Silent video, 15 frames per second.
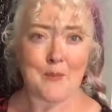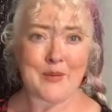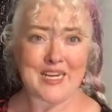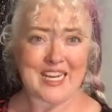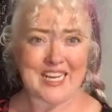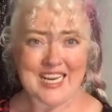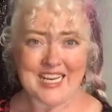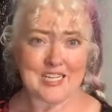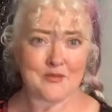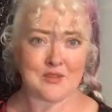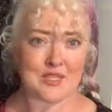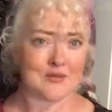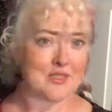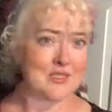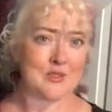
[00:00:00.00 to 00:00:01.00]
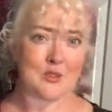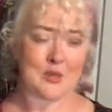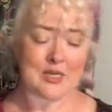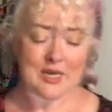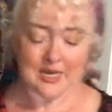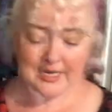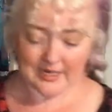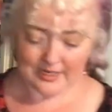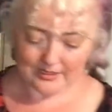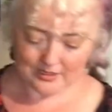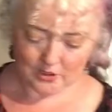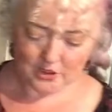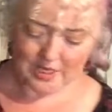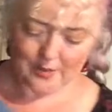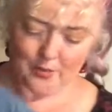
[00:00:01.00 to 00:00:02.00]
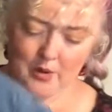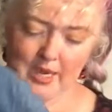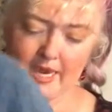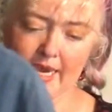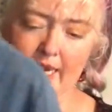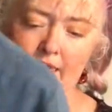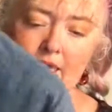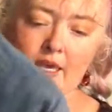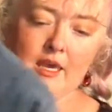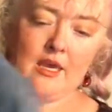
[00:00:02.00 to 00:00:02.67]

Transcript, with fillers: but I kind of loved it, so I got it. It's a chambray,